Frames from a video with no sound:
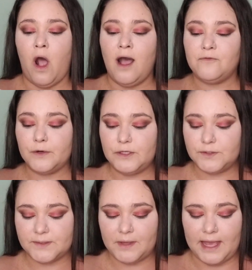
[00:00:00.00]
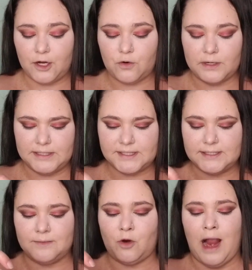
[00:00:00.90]
offer you some kind of
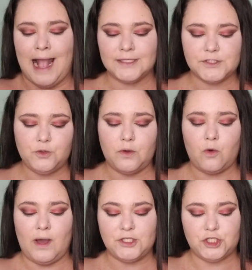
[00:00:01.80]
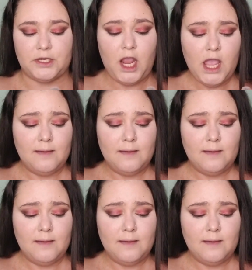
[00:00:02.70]
criticism or ask you a question,